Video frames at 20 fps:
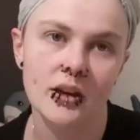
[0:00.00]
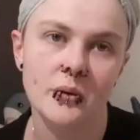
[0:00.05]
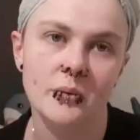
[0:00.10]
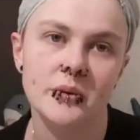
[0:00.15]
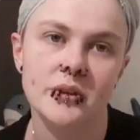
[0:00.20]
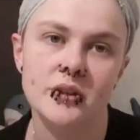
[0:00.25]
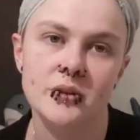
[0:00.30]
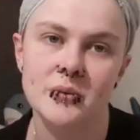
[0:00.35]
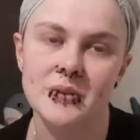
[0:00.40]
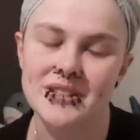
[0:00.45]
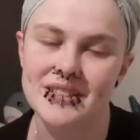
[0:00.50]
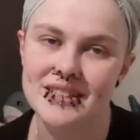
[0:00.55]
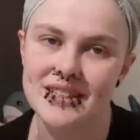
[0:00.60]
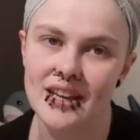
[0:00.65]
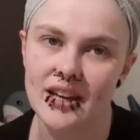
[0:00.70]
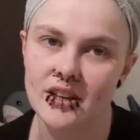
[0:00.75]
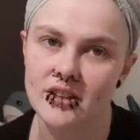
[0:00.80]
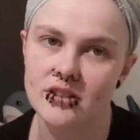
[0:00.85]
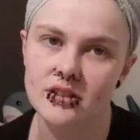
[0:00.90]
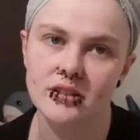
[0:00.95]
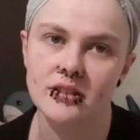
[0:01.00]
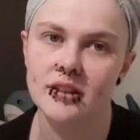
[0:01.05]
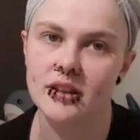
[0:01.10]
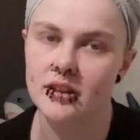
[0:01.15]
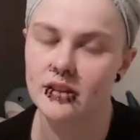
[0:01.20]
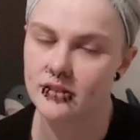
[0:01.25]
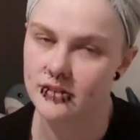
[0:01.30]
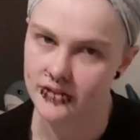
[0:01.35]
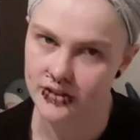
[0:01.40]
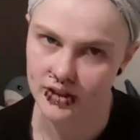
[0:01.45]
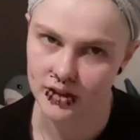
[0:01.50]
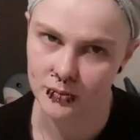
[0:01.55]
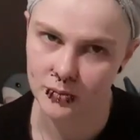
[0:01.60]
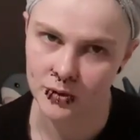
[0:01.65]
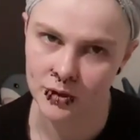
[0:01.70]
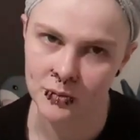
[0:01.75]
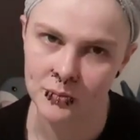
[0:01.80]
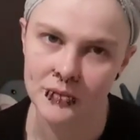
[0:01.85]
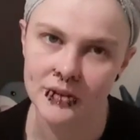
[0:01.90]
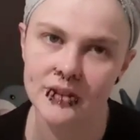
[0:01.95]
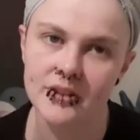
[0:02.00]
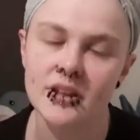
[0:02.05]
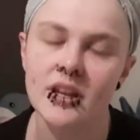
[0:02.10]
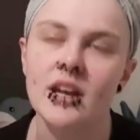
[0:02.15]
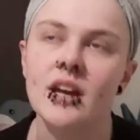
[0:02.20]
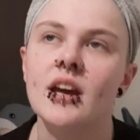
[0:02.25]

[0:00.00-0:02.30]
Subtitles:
which was the actual diagnostic appointment.